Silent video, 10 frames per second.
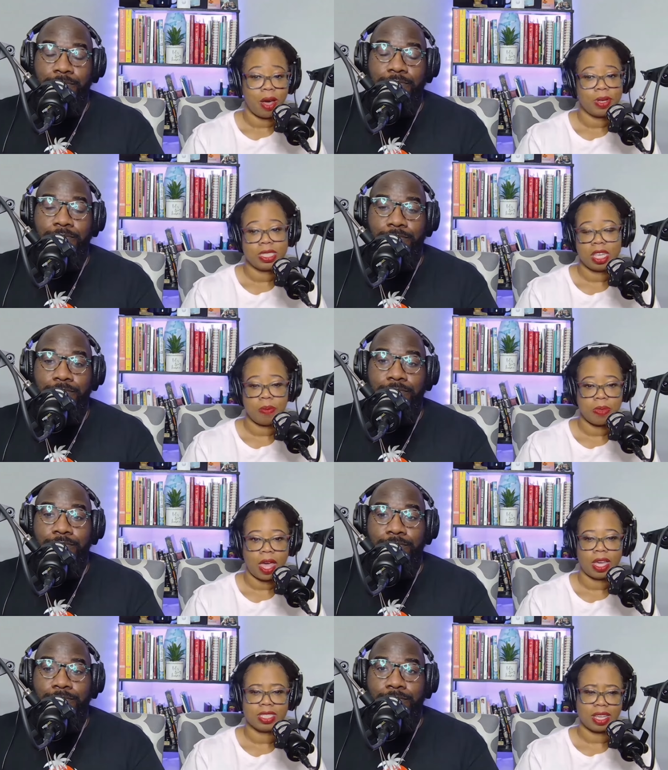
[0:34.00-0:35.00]
Speaker 1: always keep
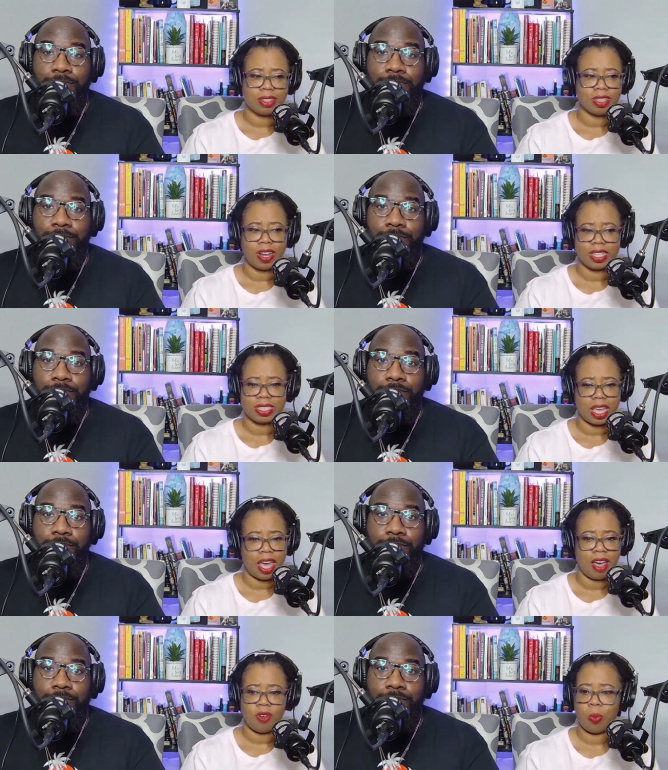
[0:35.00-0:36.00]
that. It's also nice to
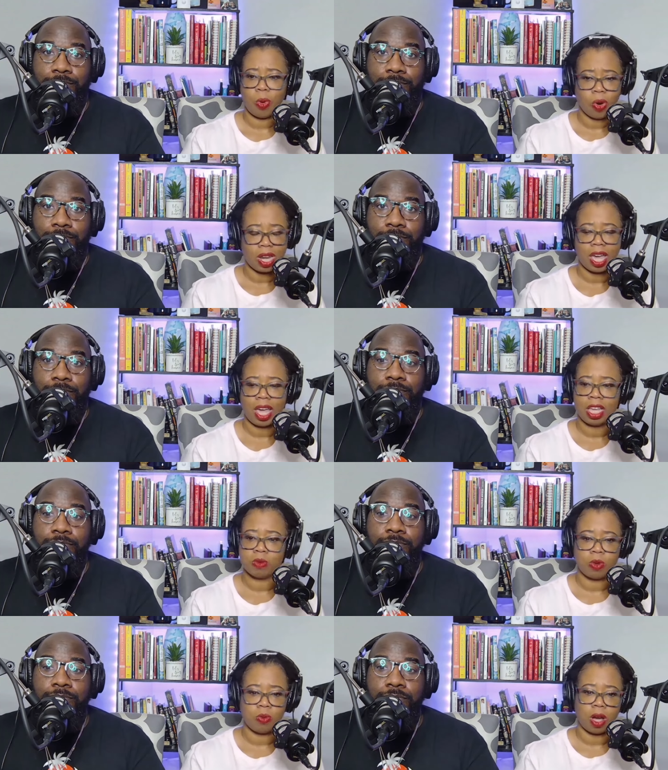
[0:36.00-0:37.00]
have on port
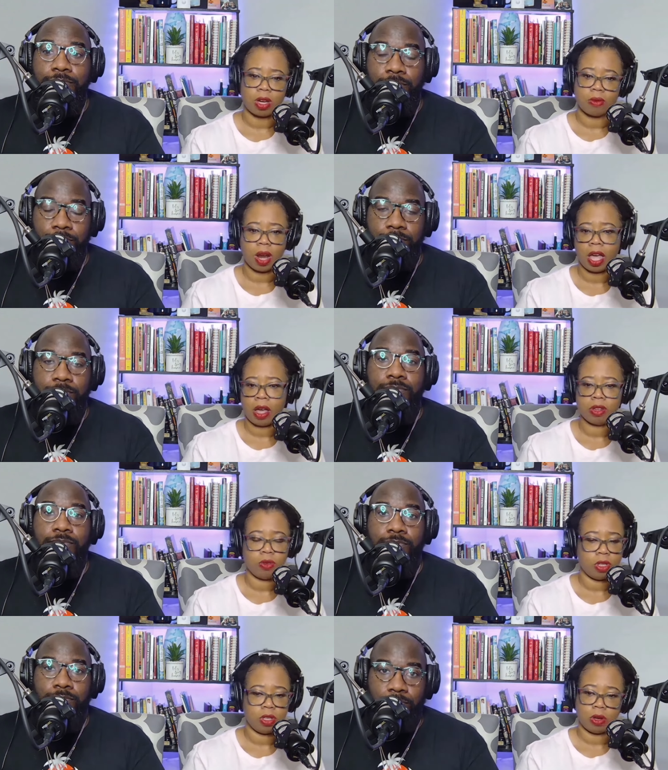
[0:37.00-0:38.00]
days when you're walking around.
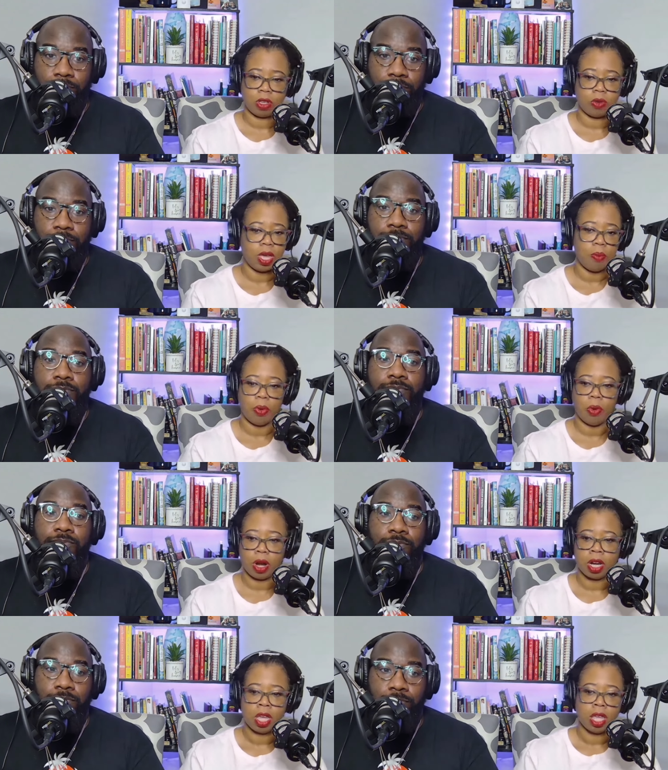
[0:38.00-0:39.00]
You you know you
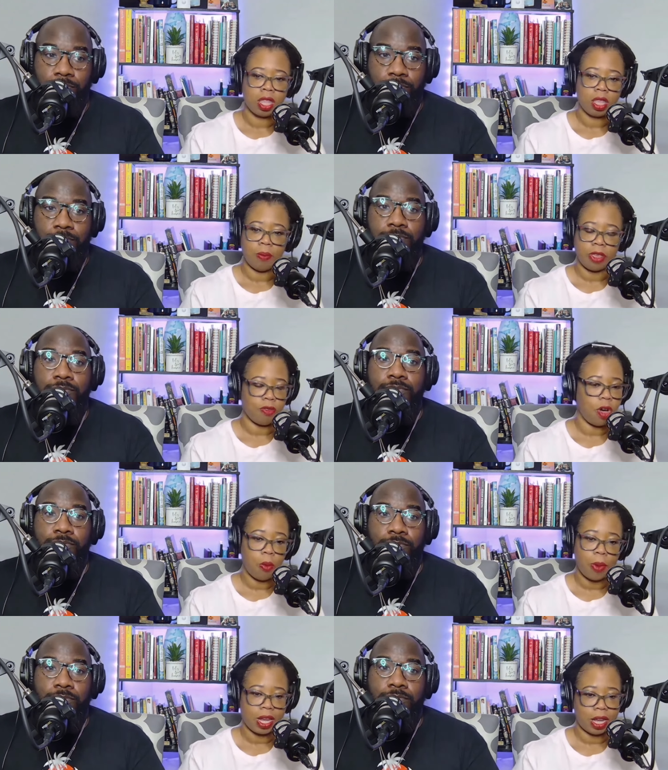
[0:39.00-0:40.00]
import, you, your
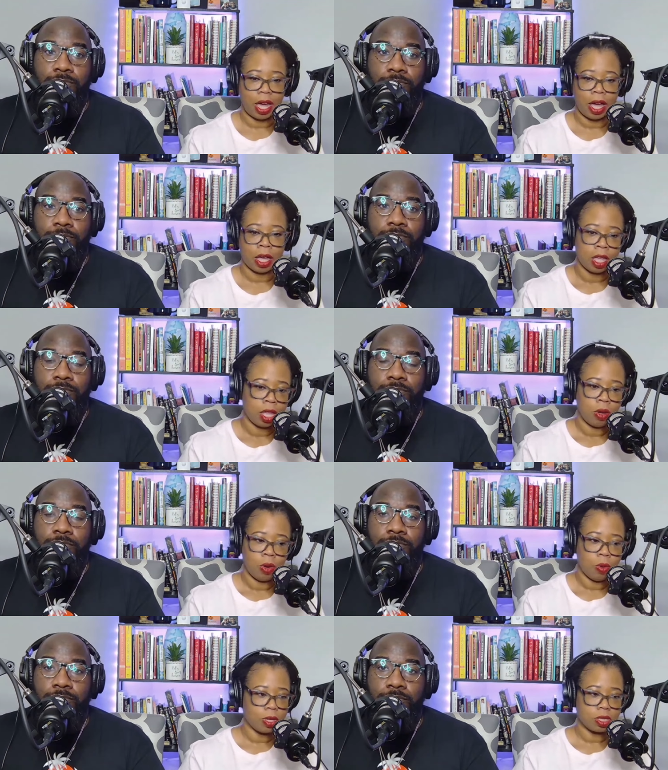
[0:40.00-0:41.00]
phone might die.
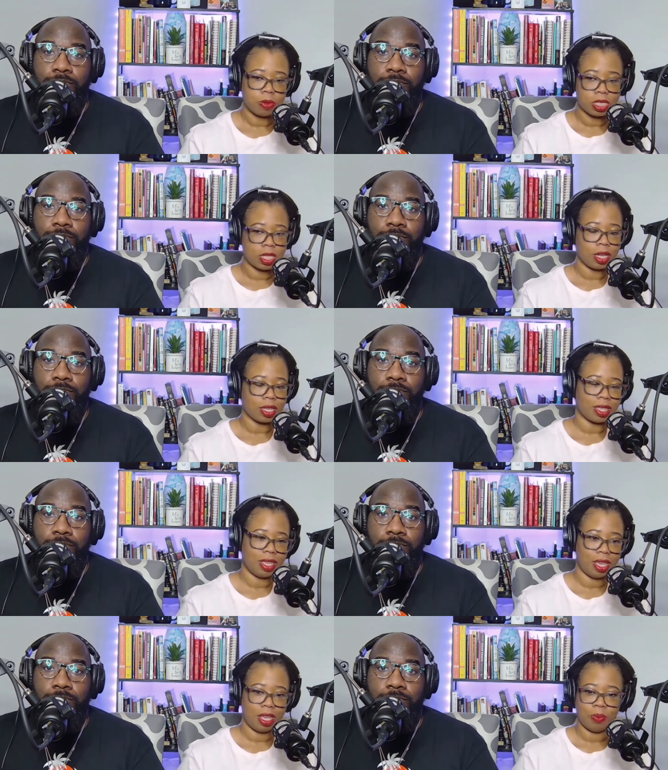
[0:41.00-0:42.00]
Who wants to be stuck
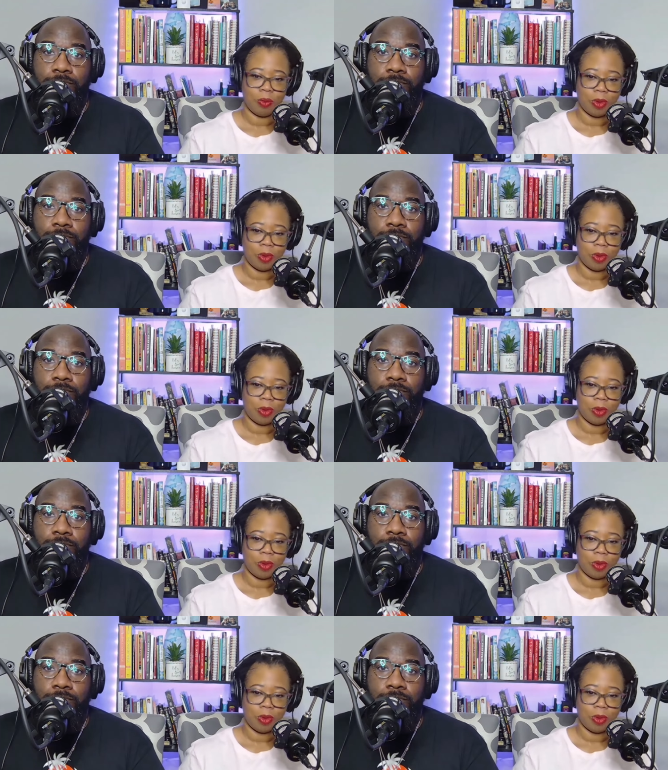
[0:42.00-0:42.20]
in